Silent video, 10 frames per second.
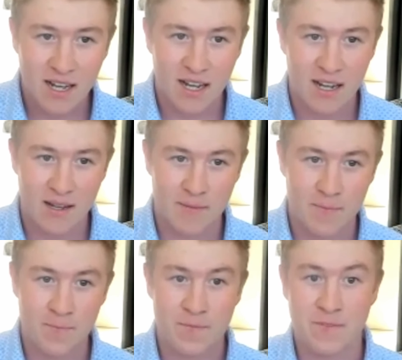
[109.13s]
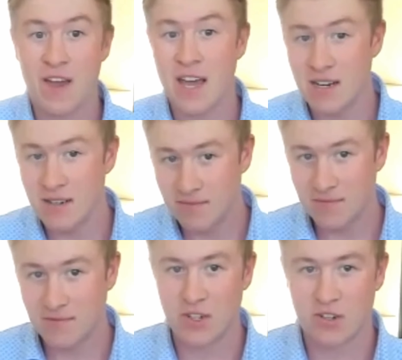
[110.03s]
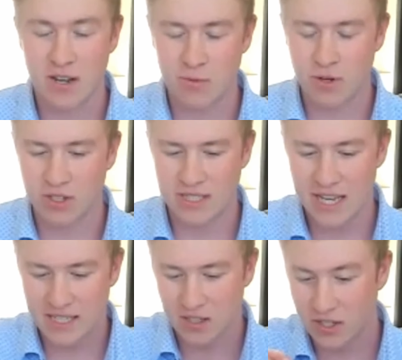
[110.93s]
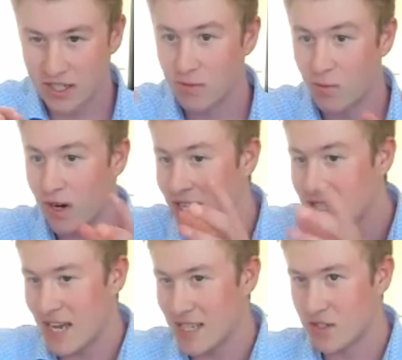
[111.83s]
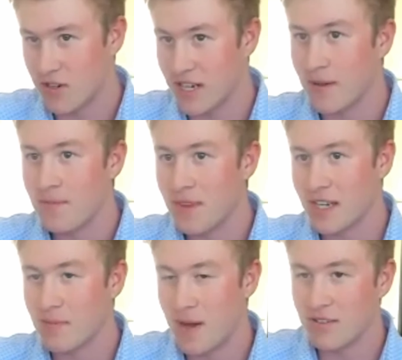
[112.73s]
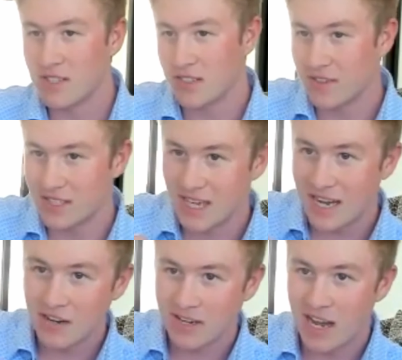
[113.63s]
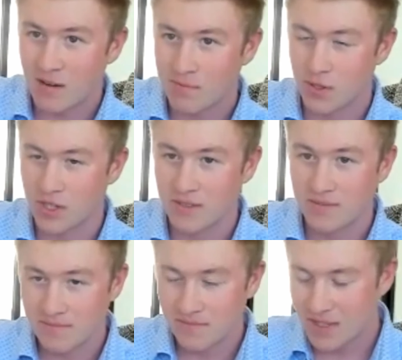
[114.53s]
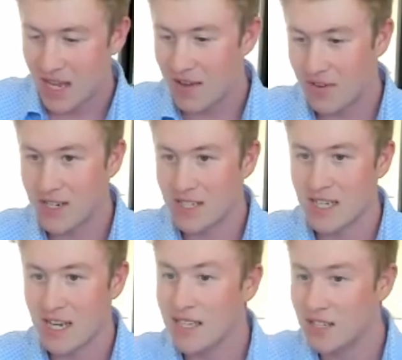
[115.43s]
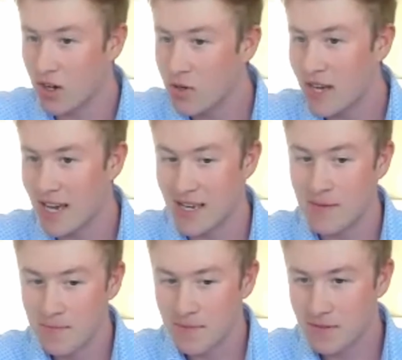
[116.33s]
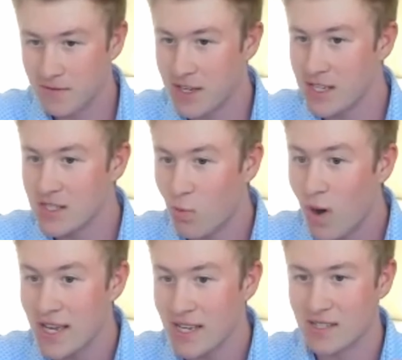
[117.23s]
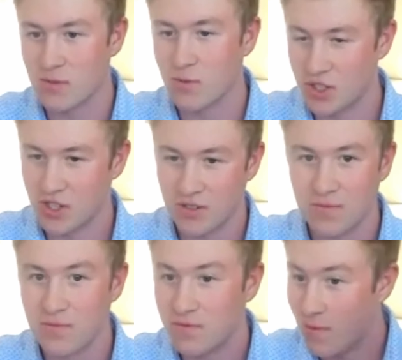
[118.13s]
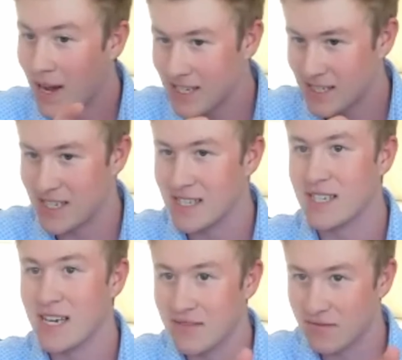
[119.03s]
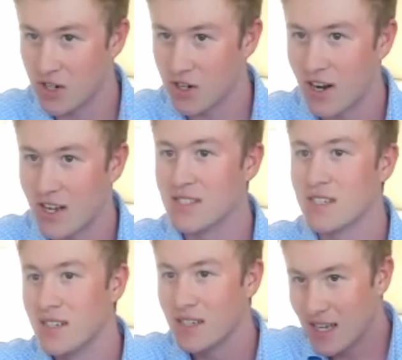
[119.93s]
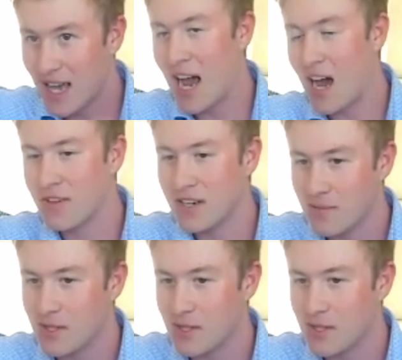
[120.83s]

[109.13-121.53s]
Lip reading: Then the neural network takes a look at what it's answering and compares it to the desired output, and then decides, okay, these weights, which are the biases in the neurons, how they need to